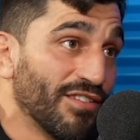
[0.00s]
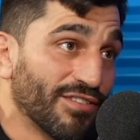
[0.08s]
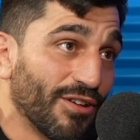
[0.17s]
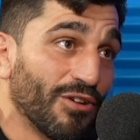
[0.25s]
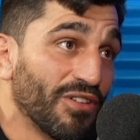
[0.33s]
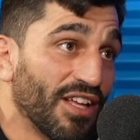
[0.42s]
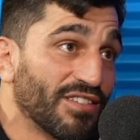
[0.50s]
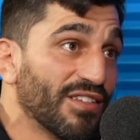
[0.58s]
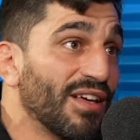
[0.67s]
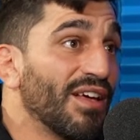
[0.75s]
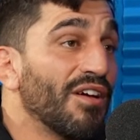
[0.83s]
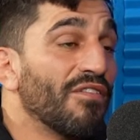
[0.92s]
So let's
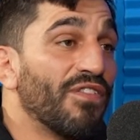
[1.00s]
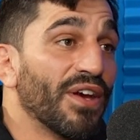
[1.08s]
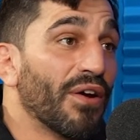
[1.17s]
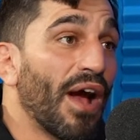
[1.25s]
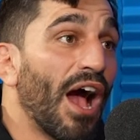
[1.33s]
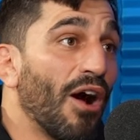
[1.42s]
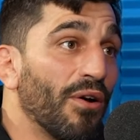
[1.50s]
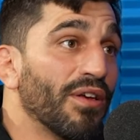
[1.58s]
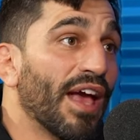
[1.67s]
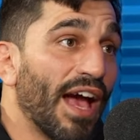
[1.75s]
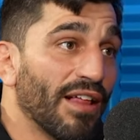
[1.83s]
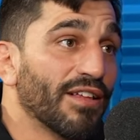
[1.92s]
Keep figure out.
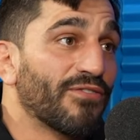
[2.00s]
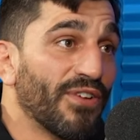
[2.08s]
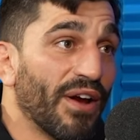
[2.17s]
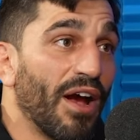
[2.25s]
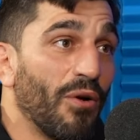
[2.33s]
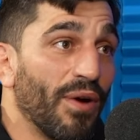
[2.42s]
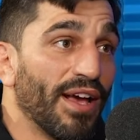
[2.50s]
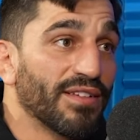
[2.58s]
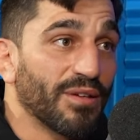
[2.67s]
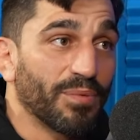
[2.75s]
Yeah, let's figure out ways. Well, that